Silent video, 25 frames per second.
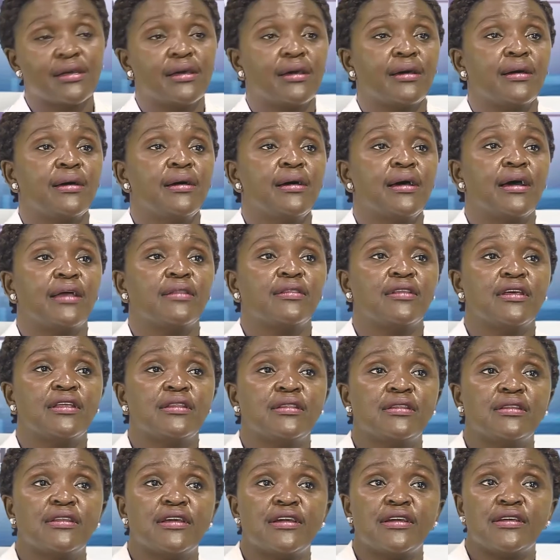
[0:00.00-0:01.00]
Yeah, and
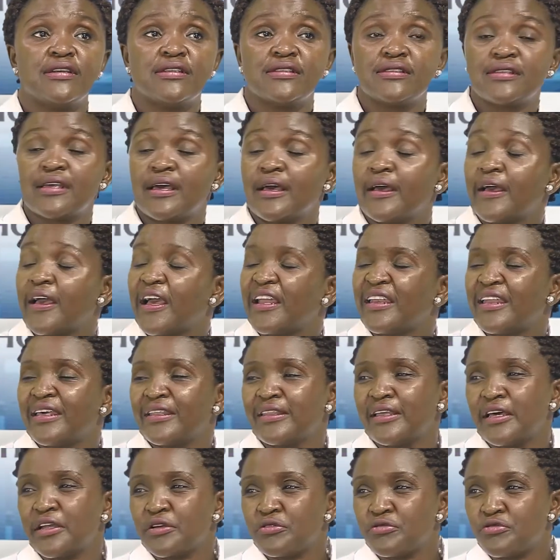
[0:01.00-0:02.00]
then there is
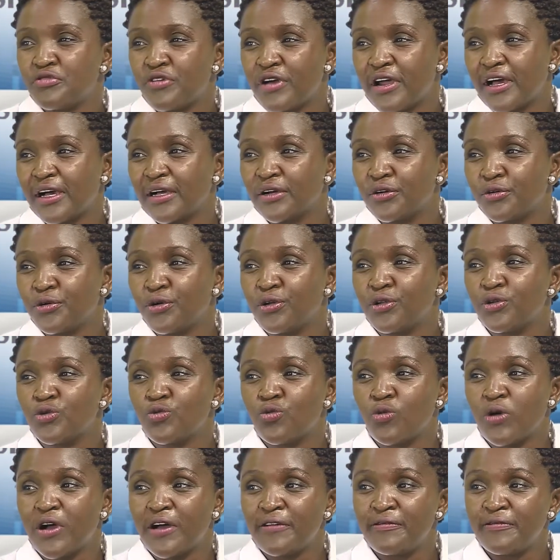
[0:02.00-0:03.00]
another drug called
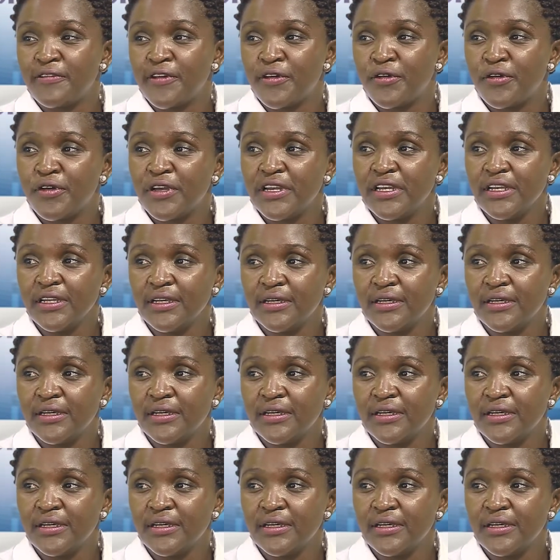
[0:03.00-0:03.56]
warfarin.